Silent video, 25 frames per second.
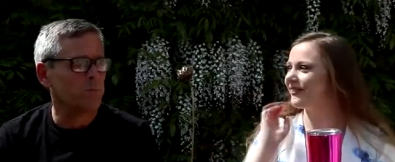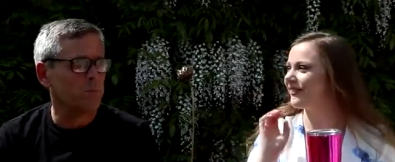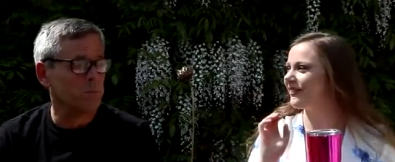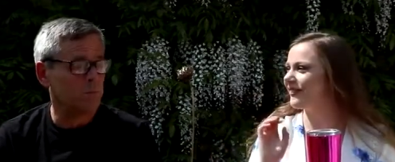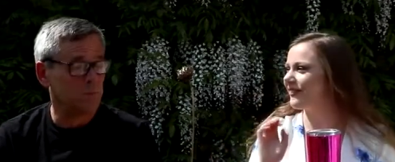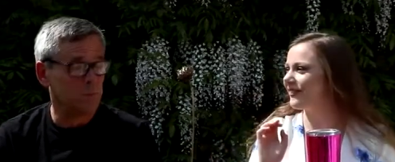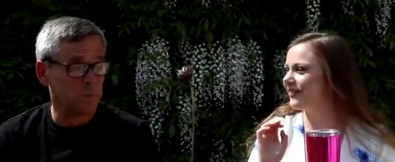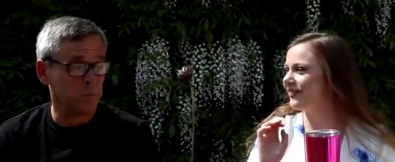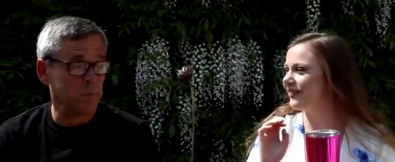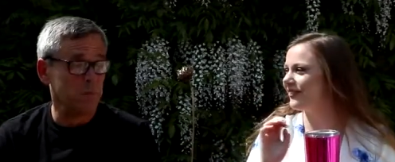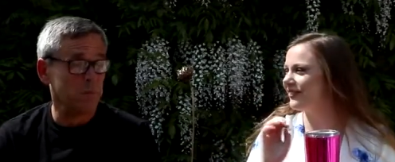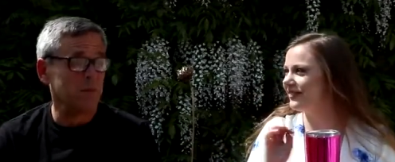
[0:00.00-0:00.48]

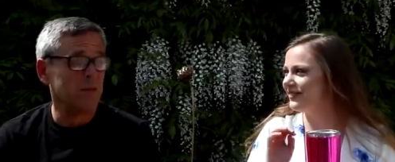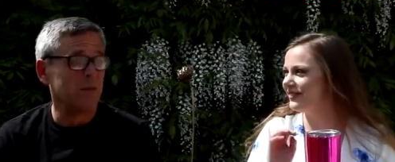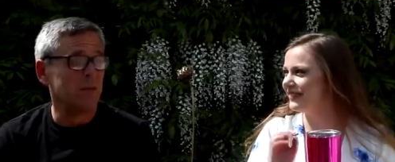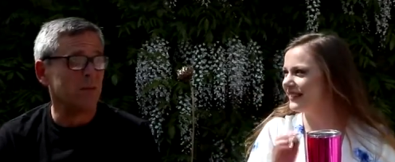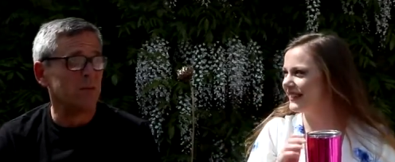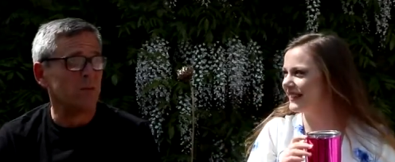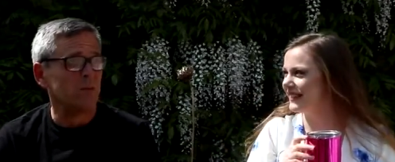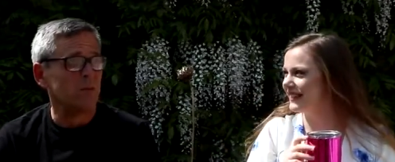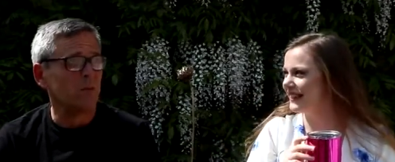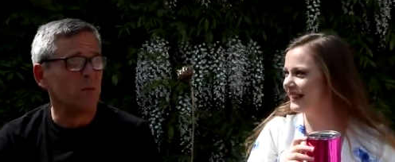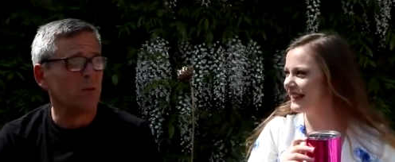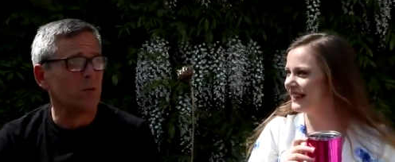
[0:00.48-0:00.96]

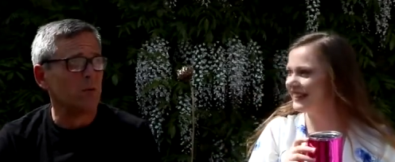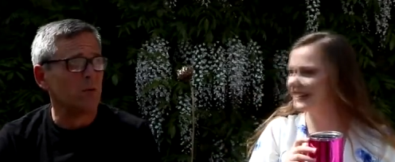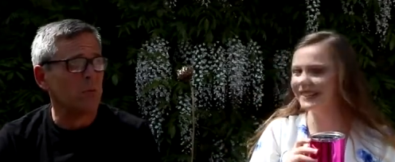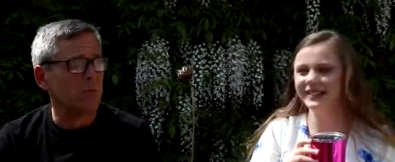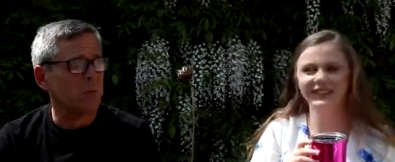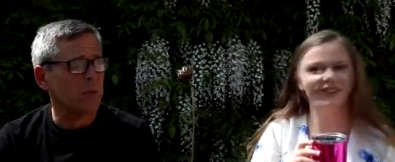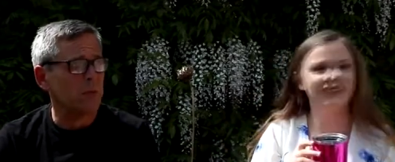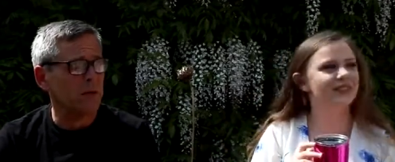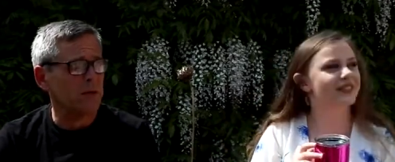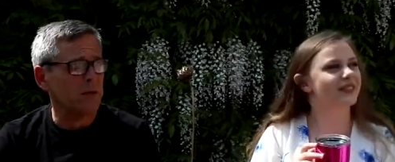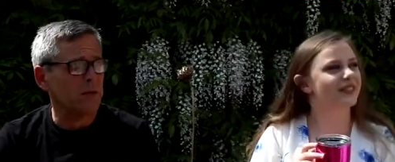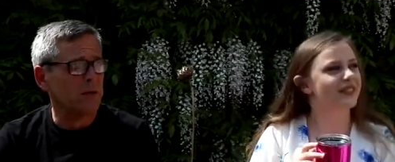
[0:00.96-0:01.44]
Speaker 1: speed, at your
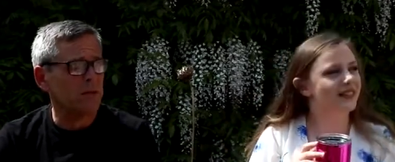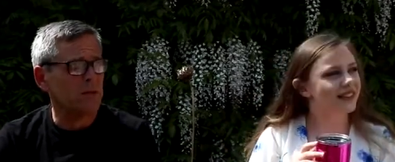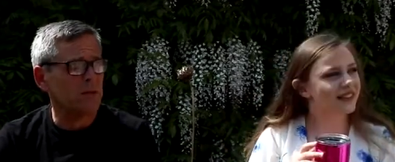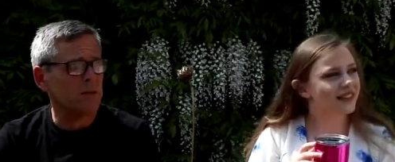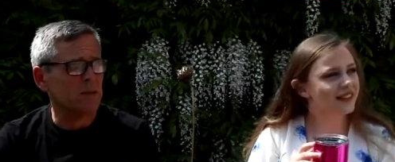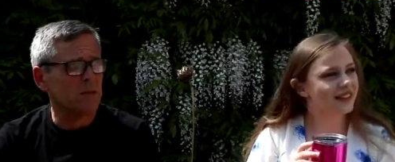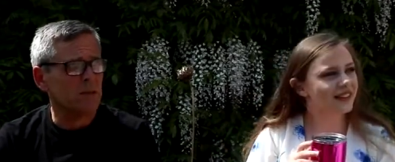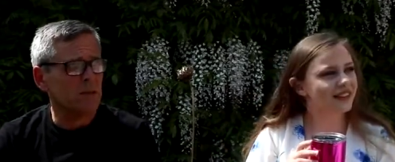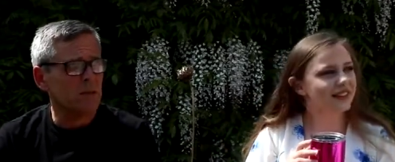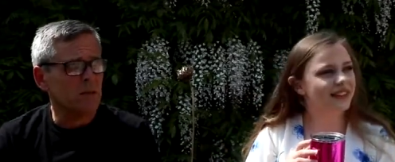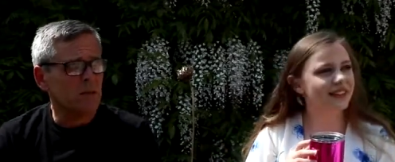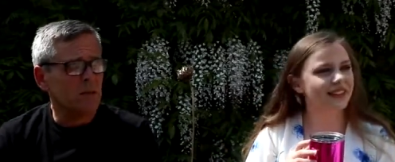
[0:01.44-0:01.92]
own
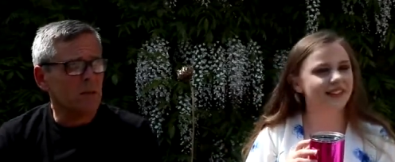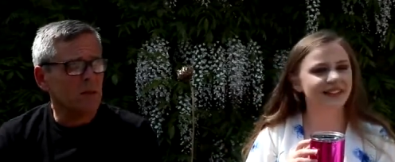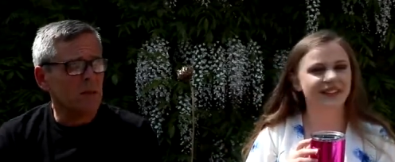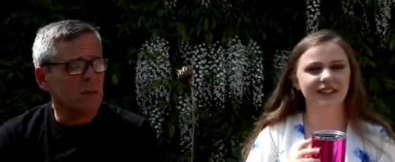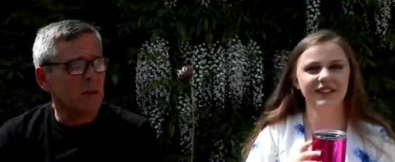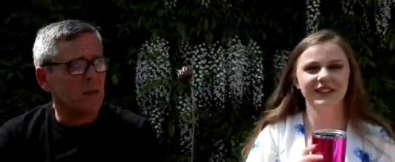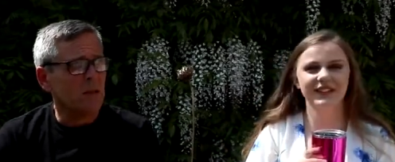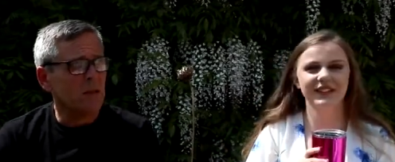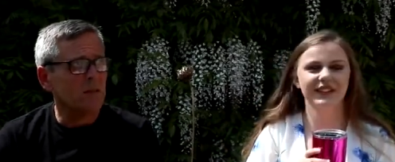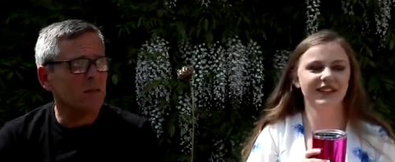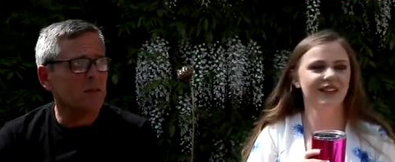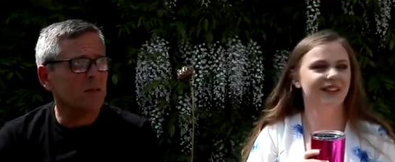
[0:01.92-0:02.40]
pace,
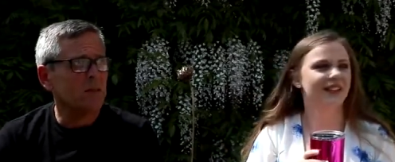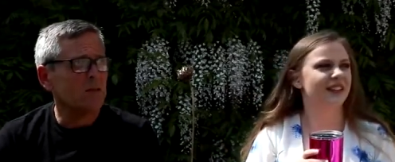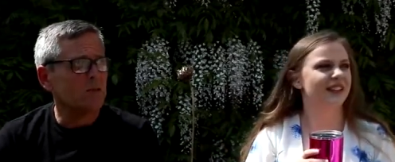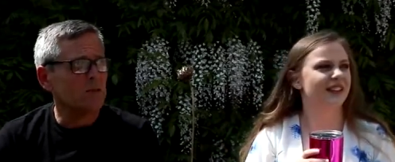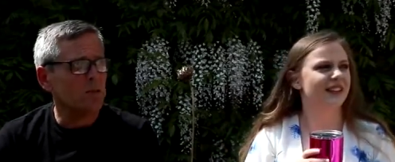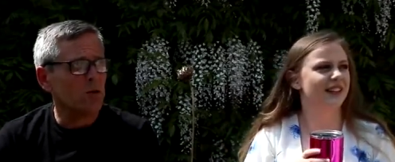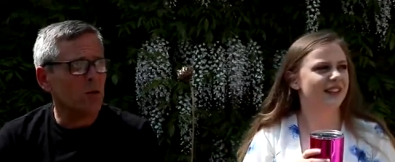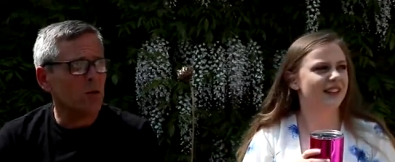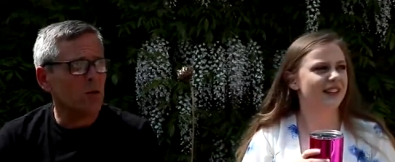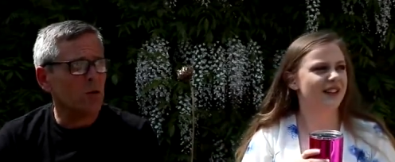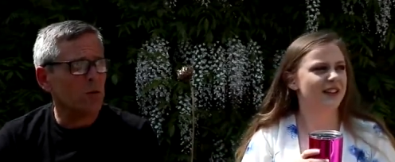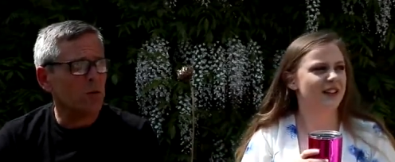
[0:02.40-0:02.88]
and there's
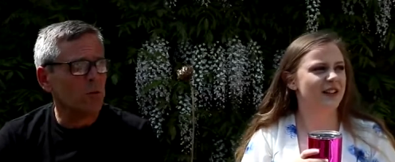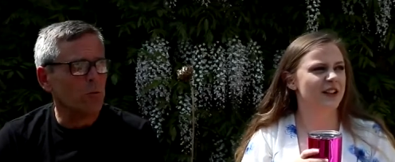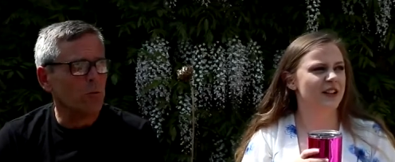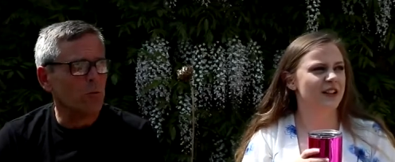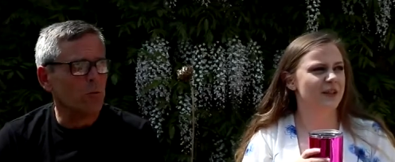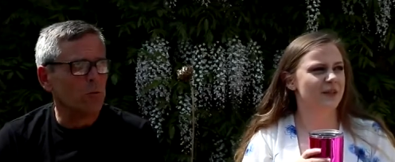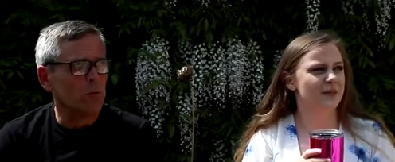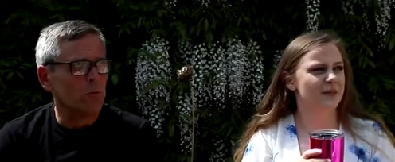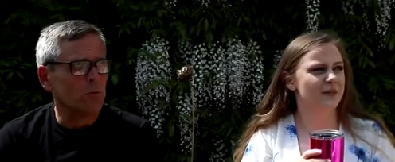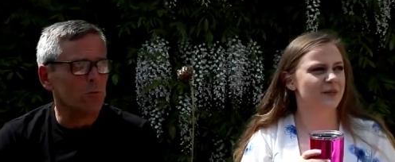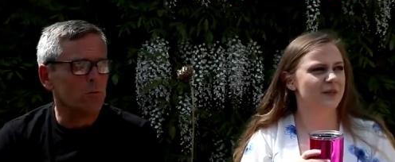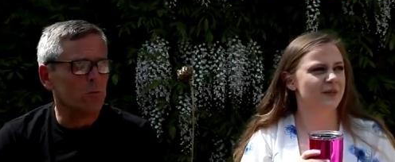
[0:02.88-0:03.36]

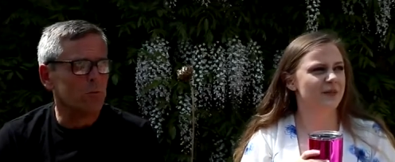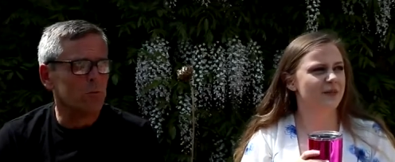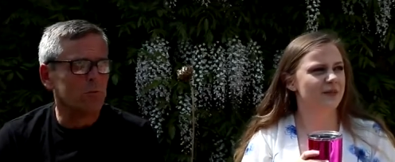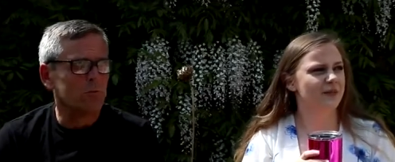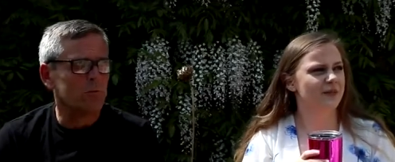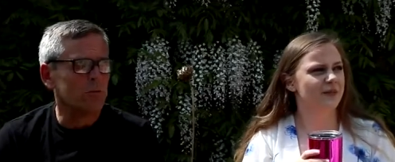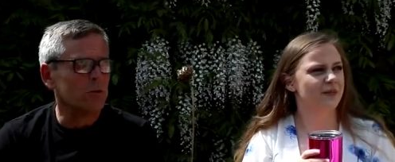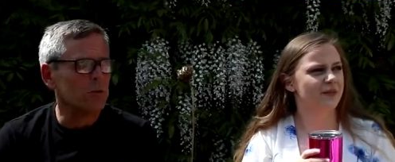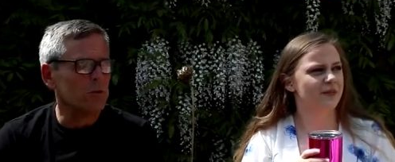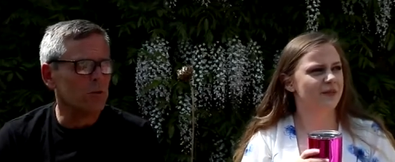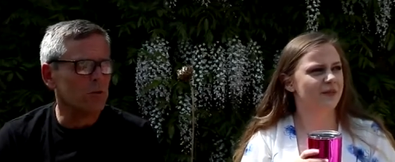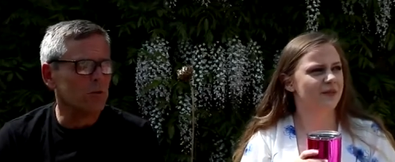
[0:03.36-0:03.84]
no,
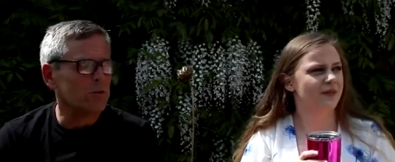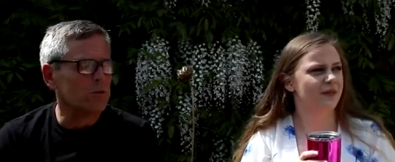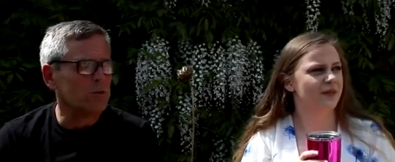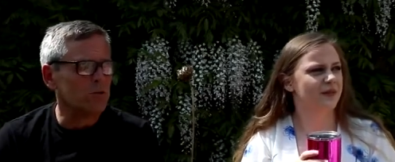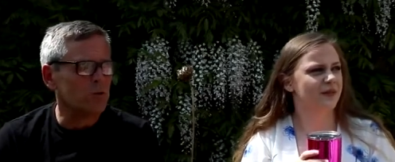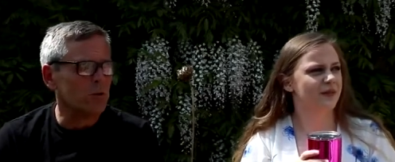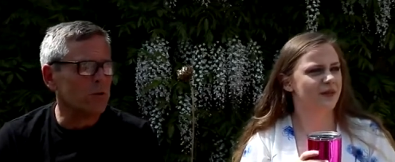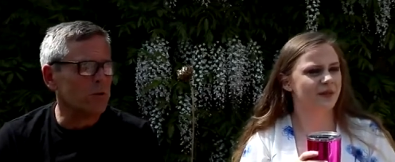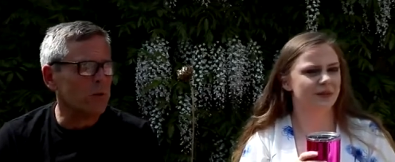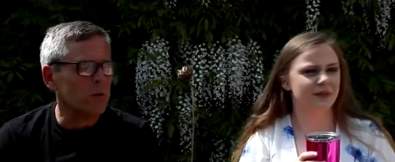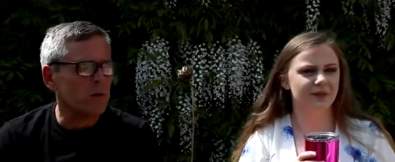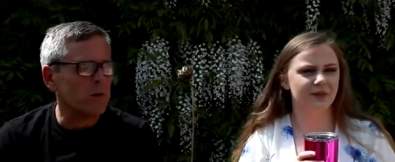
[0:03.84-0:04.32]
you know, there's
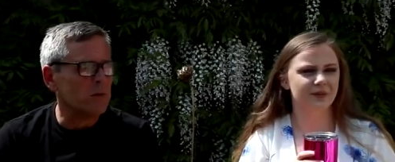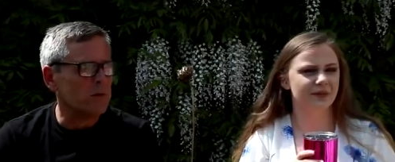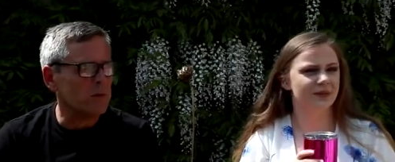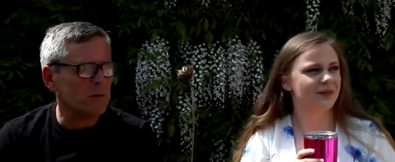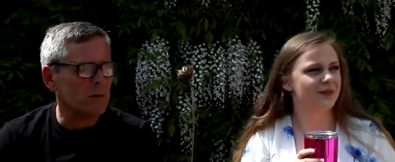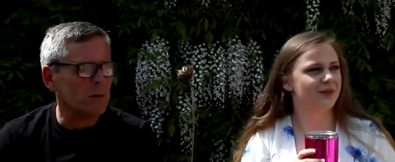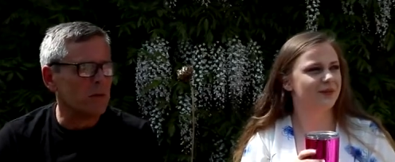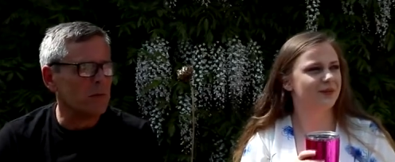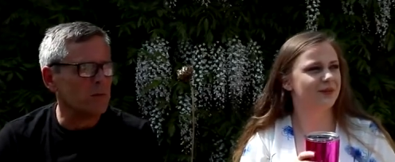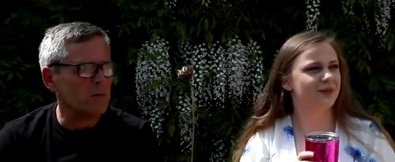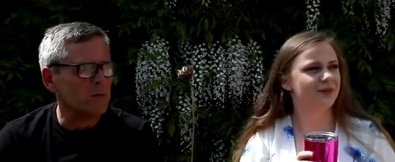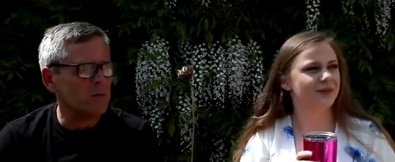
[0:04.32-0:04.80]
no right
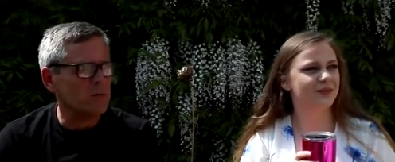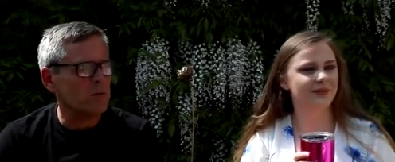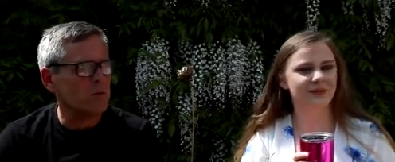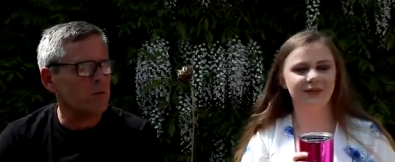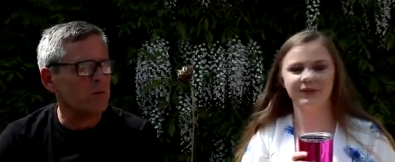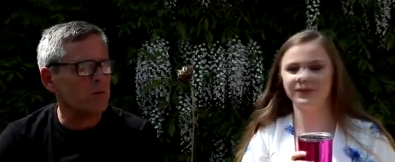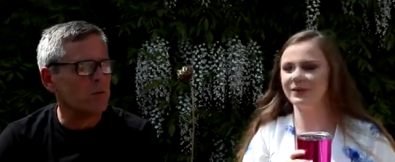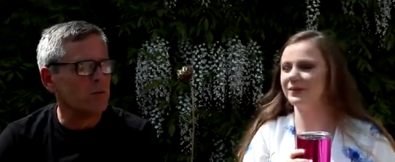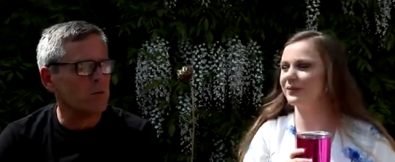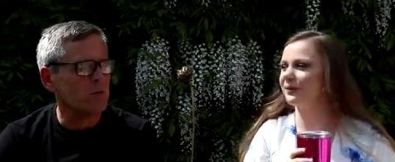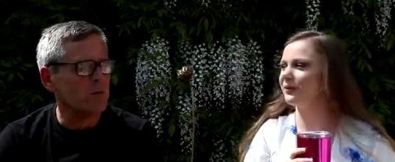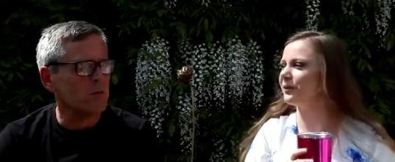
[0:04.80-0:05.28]
time, there's
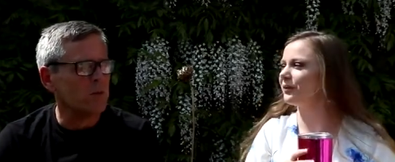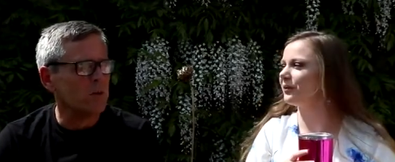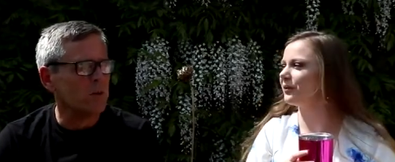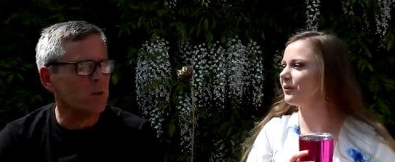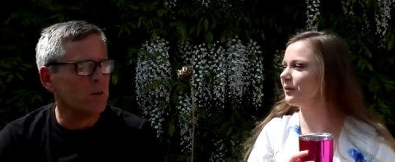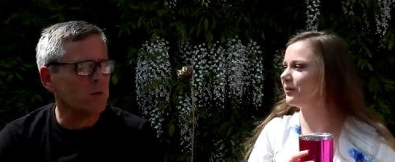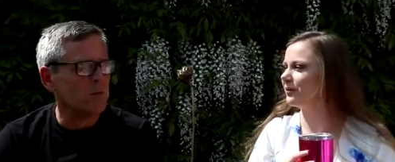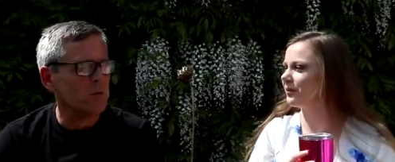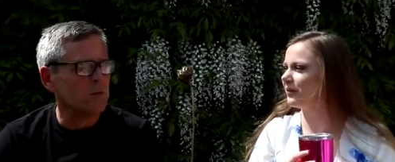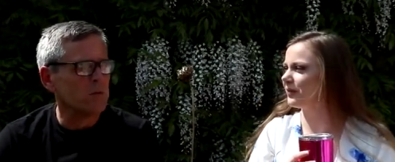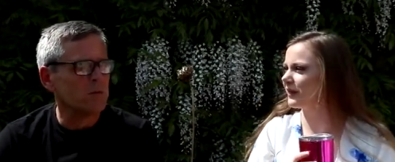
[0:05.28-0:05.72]
no wrong time.